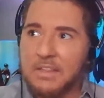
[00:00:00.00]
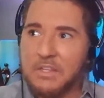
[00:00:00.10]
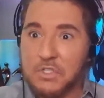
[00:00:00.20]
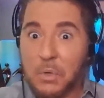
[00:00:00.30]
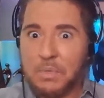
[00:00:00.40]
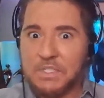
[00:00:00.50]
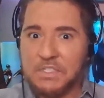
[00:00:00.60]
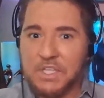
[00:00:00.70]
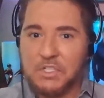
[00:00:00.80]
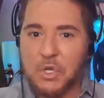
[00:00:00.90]
there's no
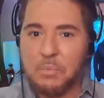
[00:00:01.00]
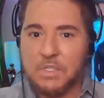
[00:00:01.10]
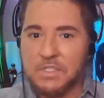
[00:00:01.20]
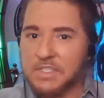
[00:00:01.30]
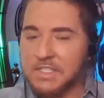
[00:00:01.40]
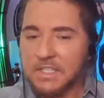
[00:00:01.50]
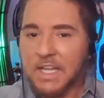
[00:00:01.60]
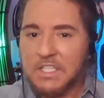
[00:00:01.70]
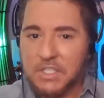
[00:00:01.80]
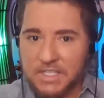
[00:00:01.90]
business like show business. He's a
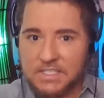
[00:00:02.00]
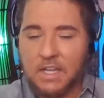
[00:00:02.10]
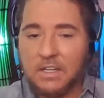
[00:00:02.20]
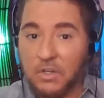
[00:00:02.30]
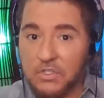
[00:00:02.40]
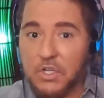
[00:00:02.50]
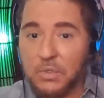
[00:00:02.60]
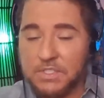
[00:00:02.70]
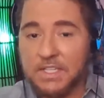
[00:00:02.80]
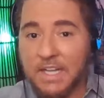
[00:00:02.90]
legend. He's on our show
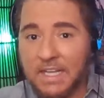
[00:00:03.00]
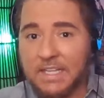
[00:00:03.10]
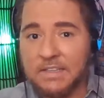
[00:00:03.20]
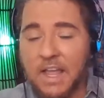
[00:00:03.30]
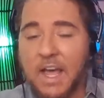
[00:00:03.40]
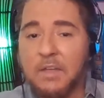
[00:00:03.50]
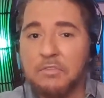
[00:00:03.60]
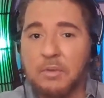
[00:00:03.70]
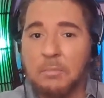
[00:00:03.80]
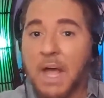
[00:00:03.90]
tonight, live
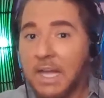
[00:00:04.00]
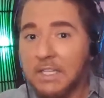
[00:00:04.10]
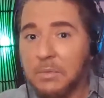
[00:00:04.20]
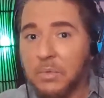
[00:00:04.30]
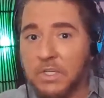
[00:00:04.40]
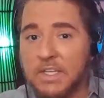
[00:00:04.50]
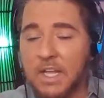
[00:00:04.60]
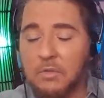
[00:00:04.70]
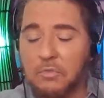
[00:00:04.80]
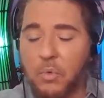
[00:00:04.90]
from Hollywood,
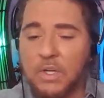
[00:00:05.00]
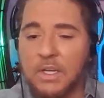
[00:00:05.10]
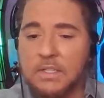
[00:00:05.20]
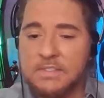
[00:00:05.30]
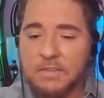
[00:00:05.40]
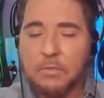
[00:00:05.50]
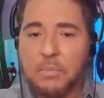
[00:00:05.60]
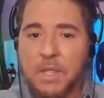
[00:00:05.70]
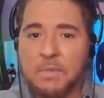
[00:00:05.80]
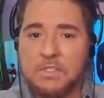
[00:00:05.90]
California, 7
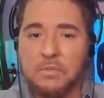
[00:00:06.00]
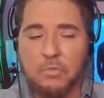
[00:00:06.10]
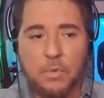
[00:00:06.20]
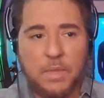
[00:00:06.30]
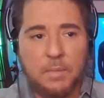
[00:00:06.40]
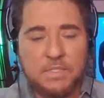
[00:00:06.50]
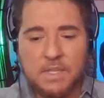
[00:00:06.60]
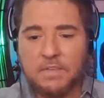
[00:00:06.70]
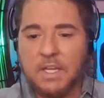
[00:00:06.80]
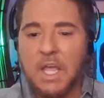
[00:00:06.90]
p.m. Eastern, 4 p.m.
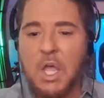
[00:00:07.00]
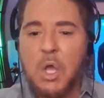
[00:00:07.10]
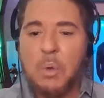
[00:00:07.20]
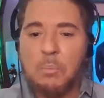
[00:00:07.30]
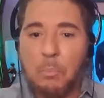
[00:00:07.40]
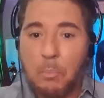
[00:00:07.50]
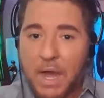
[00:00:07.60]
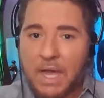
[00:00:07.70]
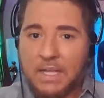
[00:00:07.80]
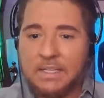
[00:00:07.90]
Pacific.
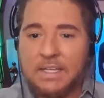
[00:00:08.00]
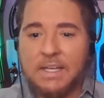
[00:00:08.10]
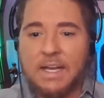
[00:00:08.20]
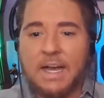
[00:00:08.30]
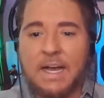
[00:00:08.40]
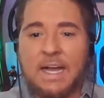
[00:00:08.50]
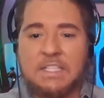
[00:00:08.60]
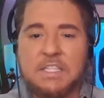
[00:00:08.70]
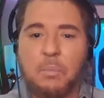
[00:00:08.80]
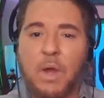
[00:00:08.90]
But uh, I
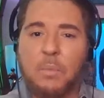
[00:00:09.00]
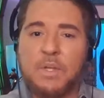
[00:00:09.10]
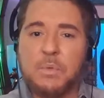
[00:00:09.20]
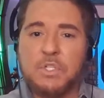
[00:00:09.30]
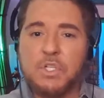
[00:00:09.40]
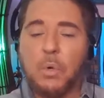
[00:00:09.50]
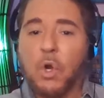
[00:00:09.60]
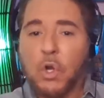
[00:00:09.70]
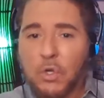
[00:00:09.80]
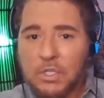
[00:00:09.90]
said, why don't we do a show
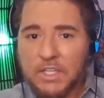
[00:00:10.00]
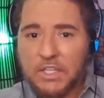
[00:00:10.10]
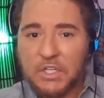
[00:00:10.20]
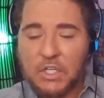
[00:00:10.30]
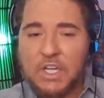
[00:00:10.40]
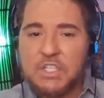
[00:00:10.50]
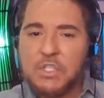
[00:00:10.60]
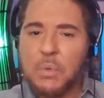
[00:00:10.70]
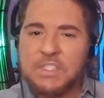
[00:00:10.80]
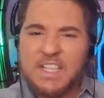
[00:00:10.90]
earlier
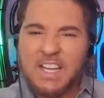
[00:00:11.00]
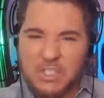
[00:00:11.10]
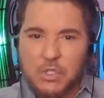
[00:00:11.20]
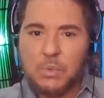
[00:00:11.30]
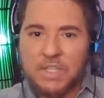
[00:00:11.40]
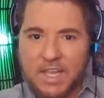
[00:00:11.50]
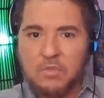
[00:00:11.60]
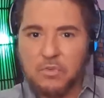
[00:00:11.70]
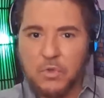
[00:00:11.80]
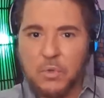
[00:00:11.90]
so it's not too
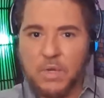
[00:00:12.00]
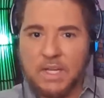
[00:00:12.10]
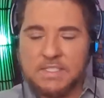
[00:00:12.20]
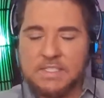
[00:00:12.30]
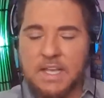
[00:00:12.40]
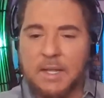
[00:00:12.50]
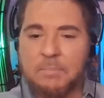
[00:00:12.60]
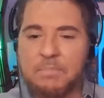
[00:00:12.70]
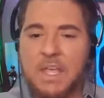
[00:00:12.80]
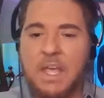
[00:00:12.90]
late for you next
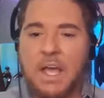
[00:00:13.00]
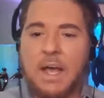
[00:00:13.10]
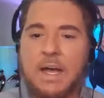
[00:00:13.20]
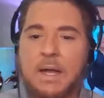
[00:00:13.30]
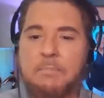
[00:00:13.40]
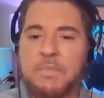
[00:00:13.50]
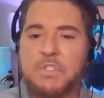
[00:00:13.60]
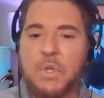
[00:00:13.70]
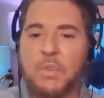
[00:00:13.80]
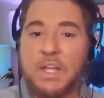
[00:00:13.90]
time? Um,
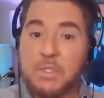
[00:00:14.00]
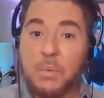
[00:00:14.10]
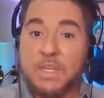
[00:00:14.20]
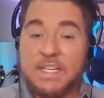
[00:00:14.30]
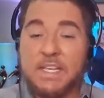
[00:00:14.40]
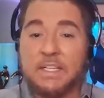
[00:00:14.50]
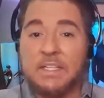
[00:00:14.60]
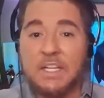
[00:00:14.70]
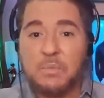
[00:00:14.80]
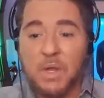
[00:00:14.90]
so that's what we did.
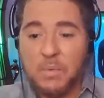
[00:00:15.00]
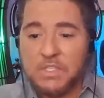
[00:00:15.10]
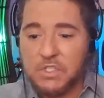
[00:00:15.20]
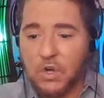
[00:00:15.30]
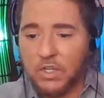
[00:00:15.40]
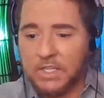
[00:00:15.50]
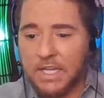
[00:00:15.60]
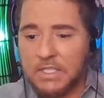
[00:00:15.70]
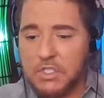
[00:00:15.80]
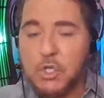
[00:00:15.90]
That's why we started
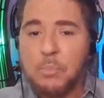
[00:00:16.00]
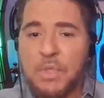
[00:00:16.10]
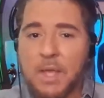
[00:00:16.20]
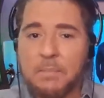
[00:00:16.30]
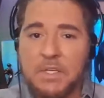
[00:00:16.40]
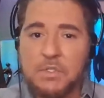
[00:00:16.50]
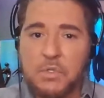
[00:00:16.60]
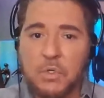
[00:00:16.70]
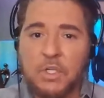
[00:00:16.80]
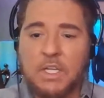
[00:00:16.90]
at 2 p.m.
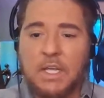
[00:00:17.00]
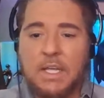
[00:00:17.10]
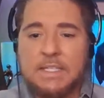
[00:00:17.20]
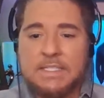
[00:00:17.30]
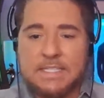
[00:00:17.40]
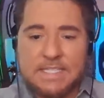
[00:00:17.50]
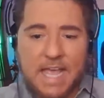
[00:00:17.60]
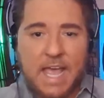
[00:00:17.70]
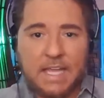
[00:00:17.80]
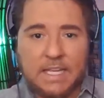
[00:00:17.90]
Eastern
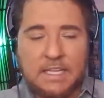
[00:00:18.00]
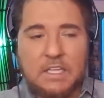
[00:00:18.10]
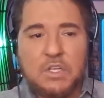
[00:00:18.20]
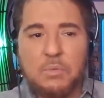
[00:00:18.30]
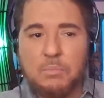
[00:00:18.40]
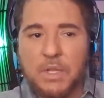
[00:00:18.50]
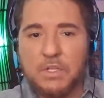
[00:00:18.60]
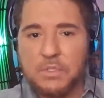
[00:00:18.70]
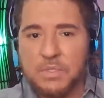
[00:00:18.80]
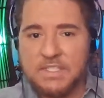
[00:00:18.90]
today
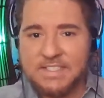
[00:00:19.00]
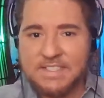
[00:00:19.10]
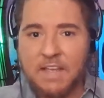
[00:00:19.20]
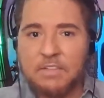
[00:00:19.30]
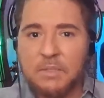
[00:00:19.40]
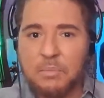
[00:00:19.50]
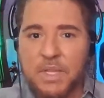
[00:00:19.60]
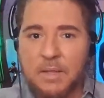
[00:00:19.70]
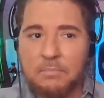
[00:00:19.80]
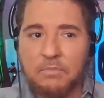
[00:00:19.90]
because it was 7
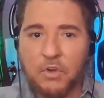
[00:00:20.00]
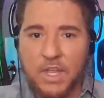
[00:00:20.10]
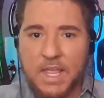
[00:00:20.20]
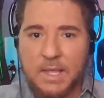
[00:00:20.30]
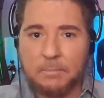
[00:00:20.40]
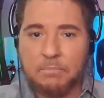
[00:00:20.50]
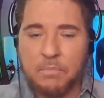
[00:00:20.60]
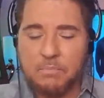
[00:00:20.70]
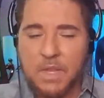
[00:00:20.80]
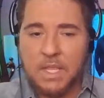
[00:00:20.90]
p.m. for him
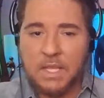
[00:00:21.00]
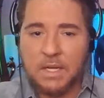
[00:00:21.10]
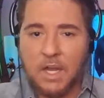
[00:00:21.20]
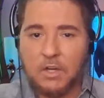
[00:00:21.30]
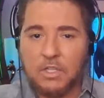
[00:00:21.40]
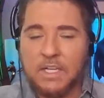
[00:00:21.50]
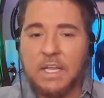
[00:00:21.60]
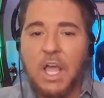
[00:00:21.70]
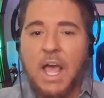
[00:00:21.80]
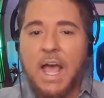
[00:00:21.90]
in Ireland.
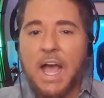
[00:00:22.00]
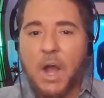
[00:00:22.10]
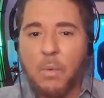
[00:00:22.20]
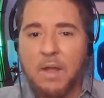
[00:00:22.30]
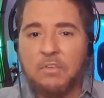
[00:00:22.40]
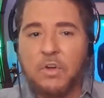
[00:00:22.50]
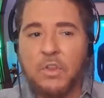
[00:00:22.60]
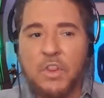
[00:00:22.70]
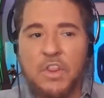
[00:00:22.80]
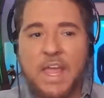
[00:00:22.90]
However,
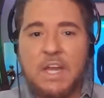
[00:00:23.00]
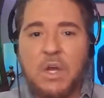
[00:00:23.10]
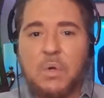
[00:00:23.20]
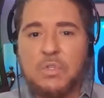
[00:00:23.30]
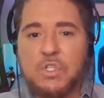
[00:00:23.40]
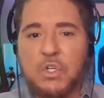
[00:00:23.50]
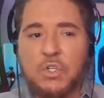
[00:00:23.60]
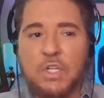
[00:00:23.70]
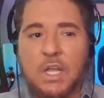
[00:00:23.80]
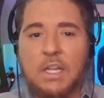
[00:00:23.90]
they don't
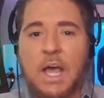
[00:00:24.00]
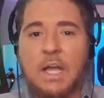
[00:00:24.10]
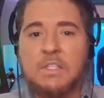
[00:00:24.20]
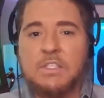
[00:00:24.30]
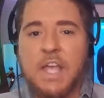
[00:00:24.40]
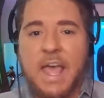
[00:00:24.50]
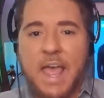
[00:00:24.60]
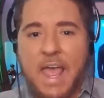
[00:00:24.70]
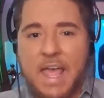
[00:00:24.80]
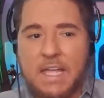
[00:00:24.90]
turn the clocks
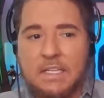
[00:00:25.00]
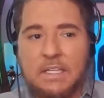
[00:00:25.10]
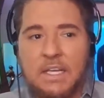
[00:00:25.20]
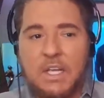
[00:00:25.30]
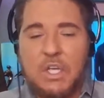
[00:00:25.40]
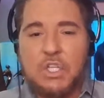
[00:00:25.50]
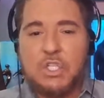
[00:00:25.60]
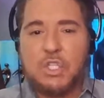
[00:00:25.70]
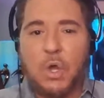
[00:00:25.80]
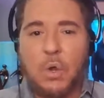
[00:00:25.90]
ahead.
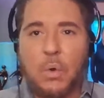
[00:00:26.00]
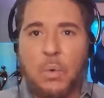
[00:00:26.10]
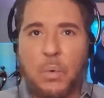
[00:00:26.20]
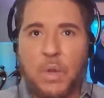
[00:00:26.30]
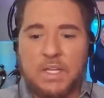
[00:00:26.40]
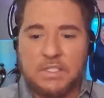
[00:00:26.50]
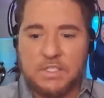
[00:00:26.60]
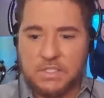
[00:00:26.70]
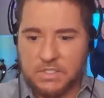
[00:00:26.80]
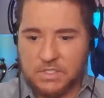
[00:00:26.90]
So
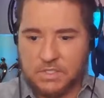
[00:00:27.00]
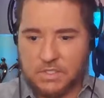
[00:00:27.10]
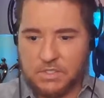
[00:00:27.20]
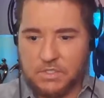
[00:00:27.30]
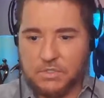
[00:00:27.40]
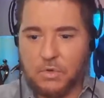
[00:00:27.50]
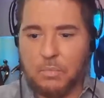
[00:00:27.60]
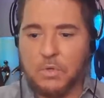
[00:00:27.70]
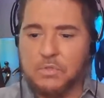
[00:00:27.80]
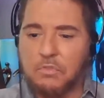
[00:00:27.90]
it's
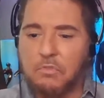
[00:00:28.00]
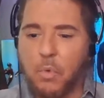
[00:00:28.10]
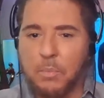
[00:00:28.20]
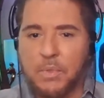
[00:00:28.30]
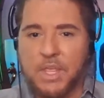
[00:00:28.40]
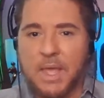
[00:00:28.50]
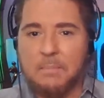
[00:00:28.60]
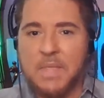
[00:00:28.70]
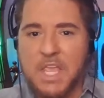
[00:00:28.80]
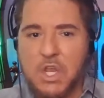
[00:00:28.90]
almost 4
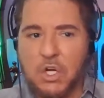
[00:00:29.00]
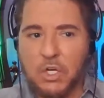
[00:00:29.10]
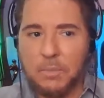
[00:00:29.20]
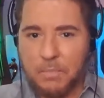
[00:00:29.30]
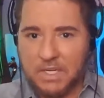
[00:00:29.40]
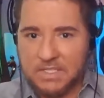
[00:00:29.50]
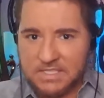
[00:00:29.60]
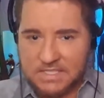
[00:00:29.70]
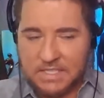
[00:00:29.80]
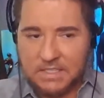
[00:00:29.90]
p.m. here, but it's
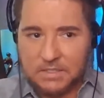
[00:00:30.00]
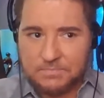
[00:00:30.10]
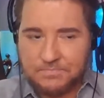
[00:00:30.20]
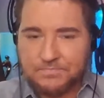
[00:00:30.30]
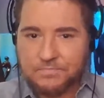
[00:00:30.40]
still